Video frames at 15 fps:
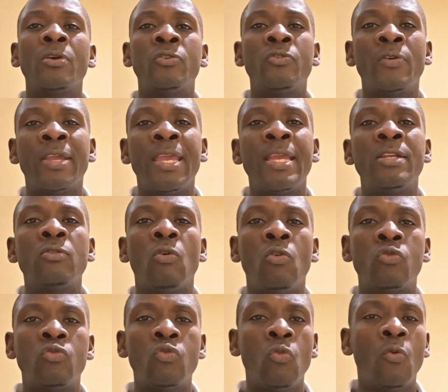to get
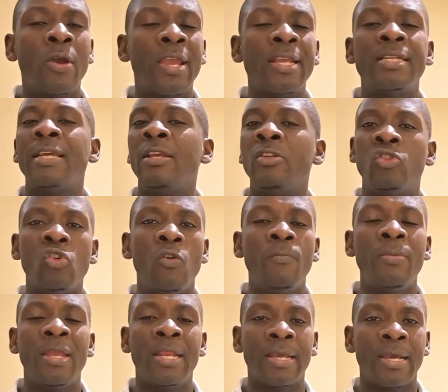or to get a job
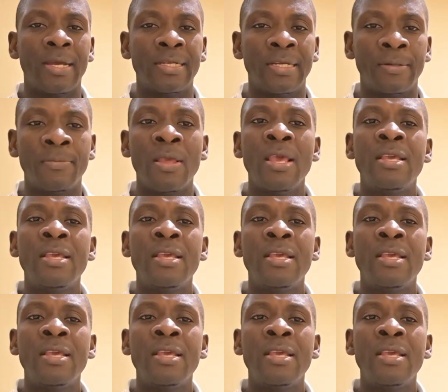in Qatar.